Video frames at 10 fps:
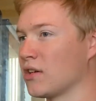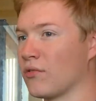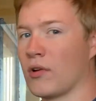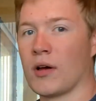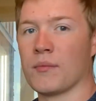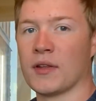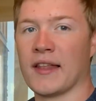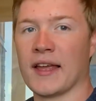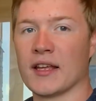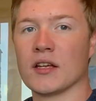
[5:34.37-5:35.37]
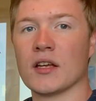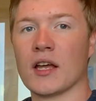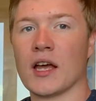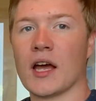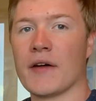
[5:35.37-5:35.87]
Grew up, and like
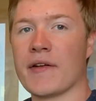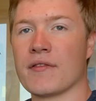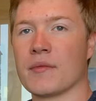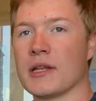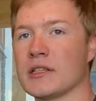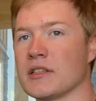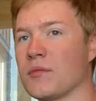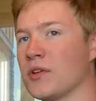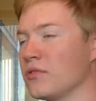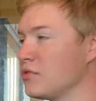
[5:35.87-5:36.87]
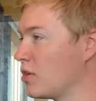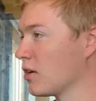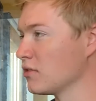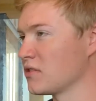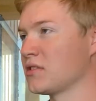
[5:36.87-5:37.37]
I've never been someone who
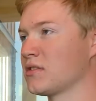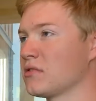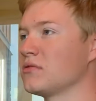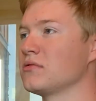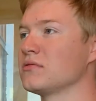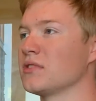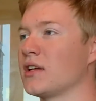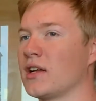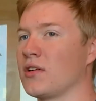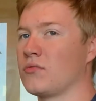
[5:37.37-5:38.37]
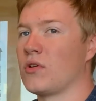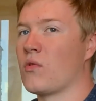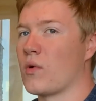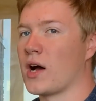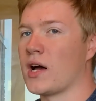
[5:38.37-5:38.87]
struggles in school, and I don't
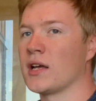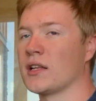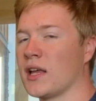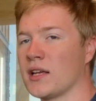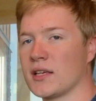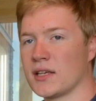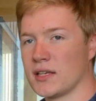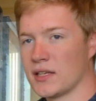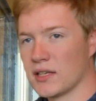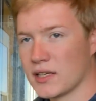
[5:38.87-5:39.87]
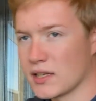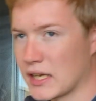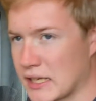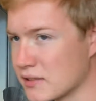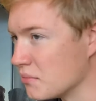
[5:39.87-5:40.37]
know why. Like
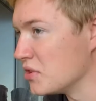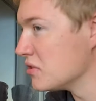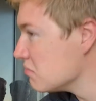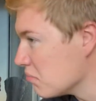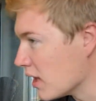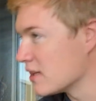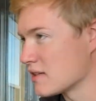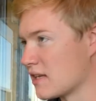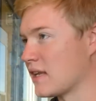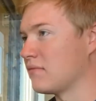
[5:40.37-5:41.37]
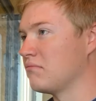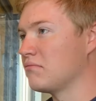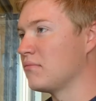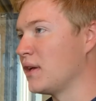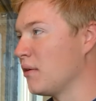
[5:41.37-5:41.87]
I guess I'm just blessed to
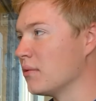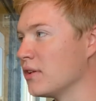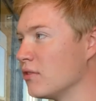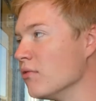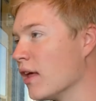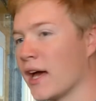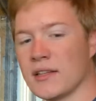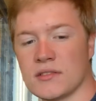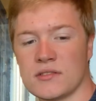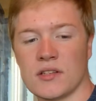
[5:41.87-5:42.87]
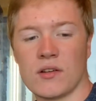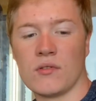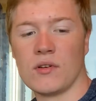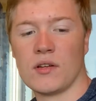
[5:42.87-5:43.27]
be able to do that, and so.